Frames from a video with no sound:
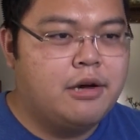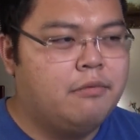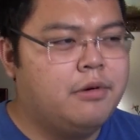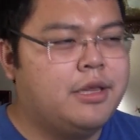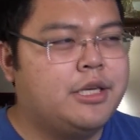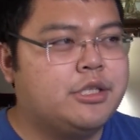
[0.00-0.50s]

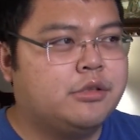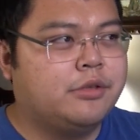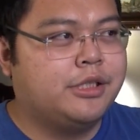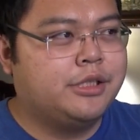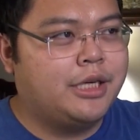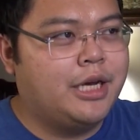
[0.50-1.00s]
where they
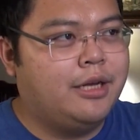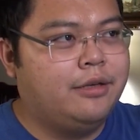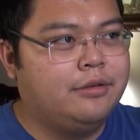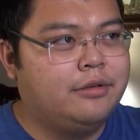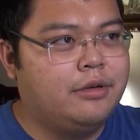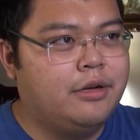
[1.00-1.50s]
stretch
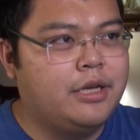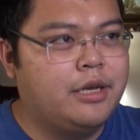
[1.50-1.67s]
out